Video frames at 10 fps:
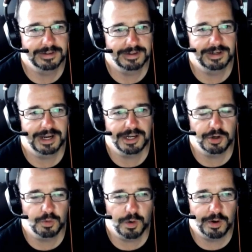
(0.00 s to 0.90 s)
and
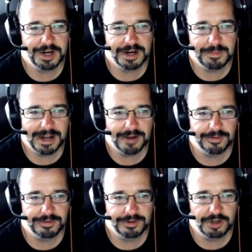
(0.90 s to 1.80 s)
you're worried about
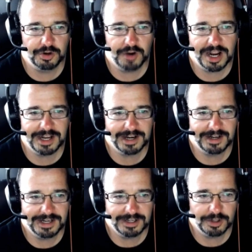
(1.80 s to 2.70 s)
your
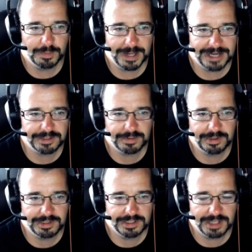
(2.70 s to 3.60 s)
identity and your
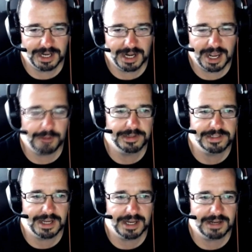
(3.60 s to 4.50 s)
passwords, then I would
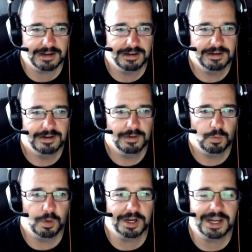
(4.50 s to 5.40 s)
say
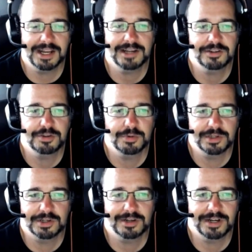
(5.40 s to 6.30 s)
we're getting to a
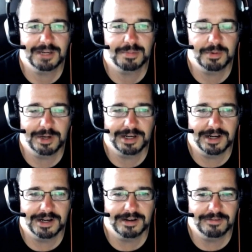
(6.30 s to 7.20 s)
turning point
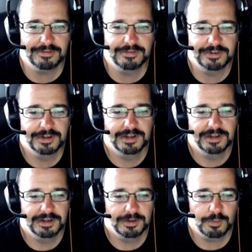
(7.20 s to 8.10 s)
of
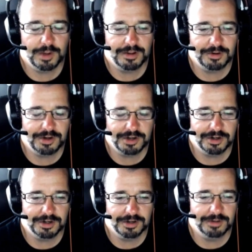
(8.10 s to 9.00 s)
whether
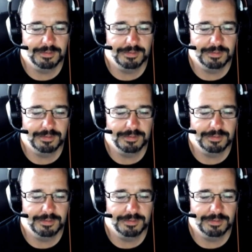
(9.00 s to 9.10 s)
you're